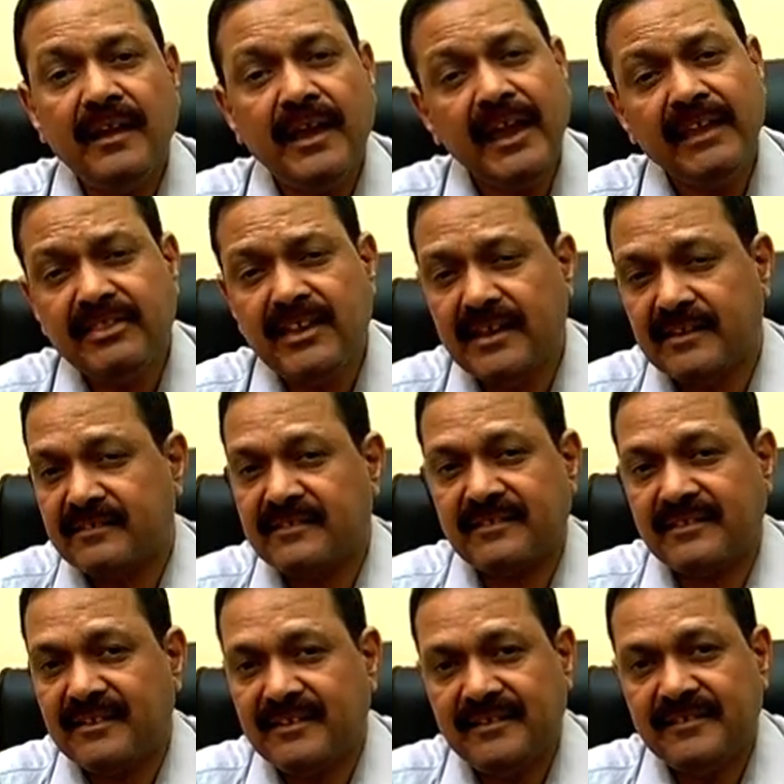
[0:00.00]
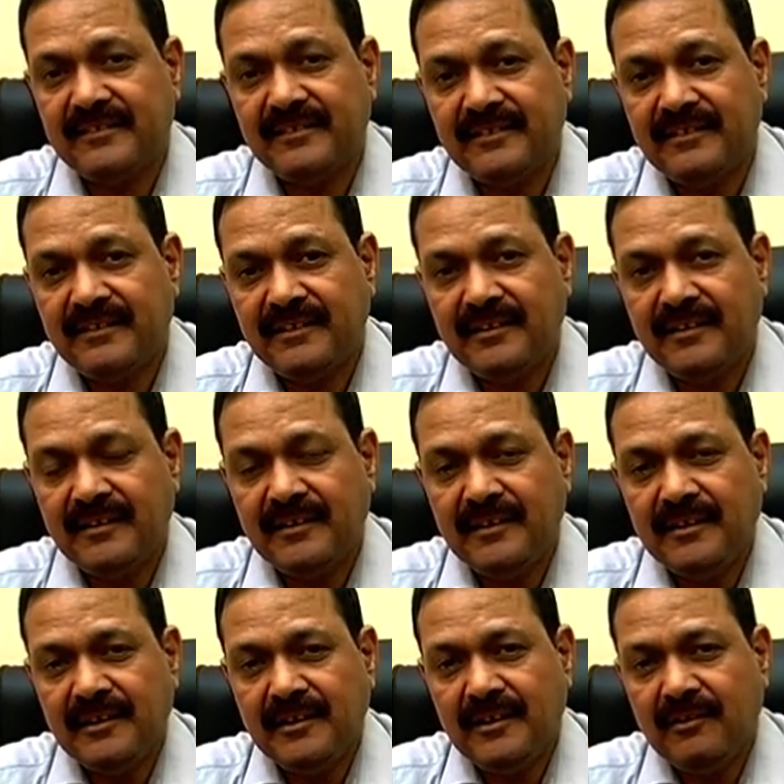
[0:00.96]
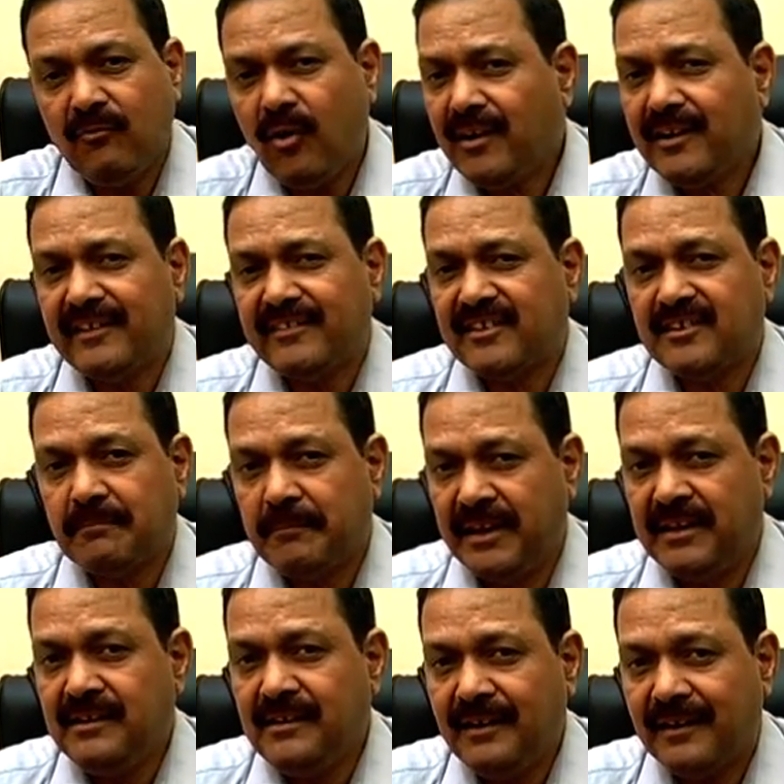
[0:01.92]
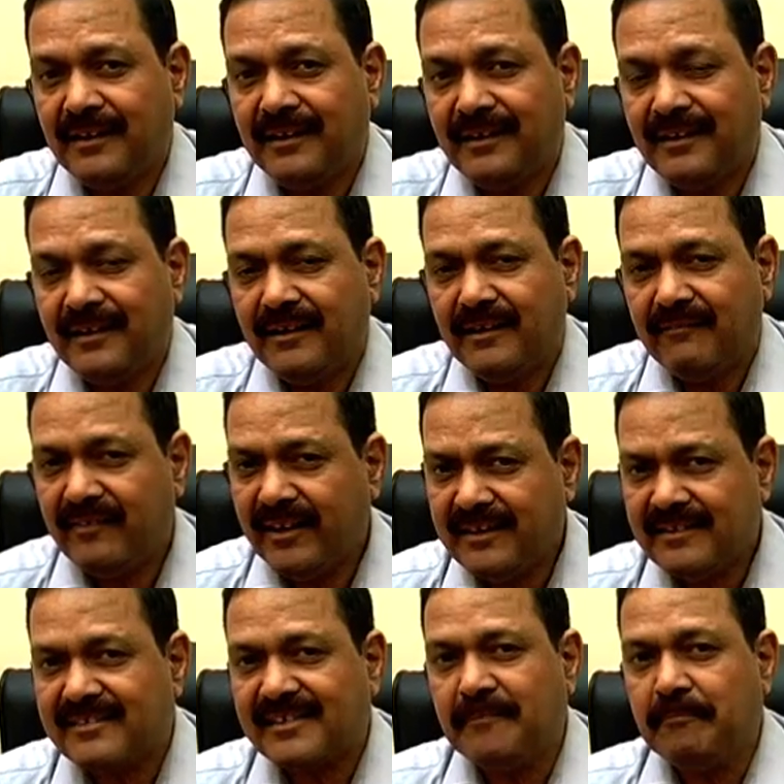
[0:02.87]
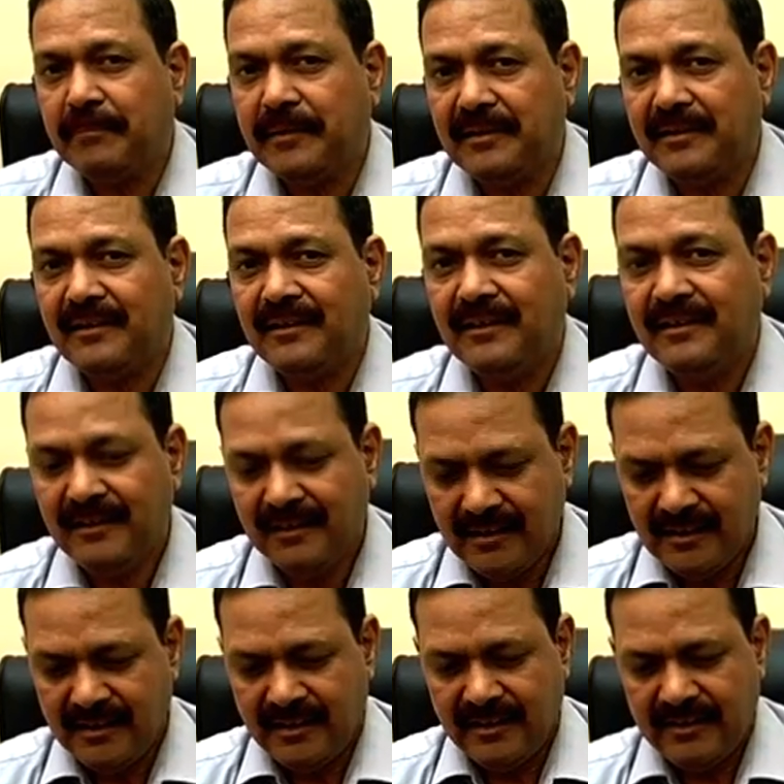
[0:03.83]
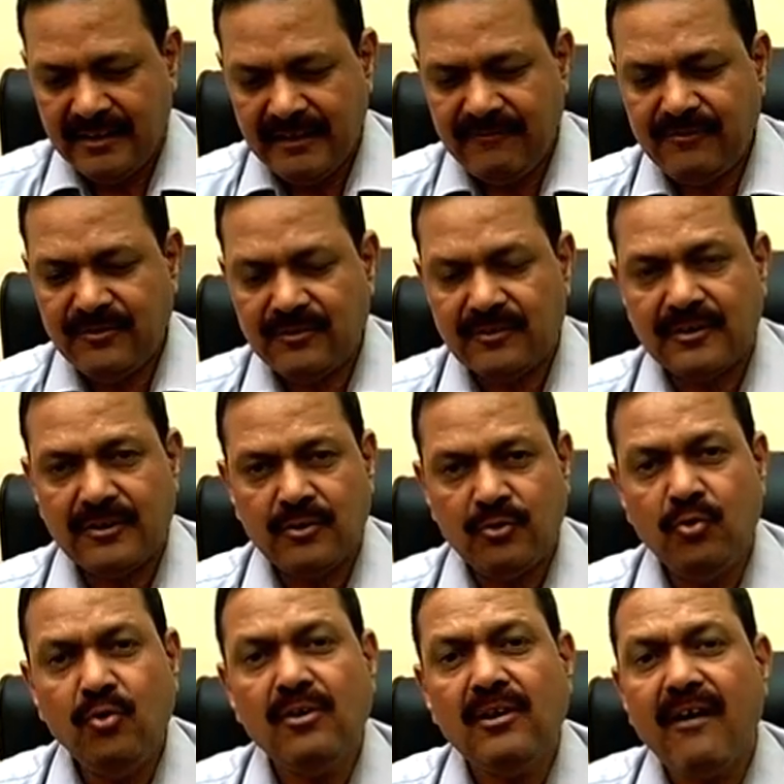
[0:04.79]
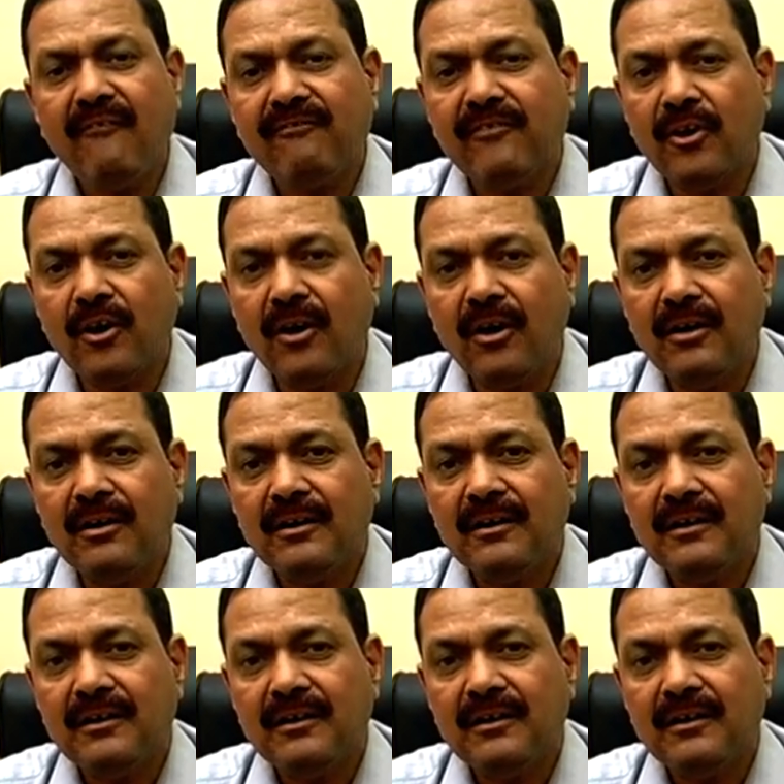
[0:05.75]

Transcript: ethics. What does it mean? Very simple. If you rule of law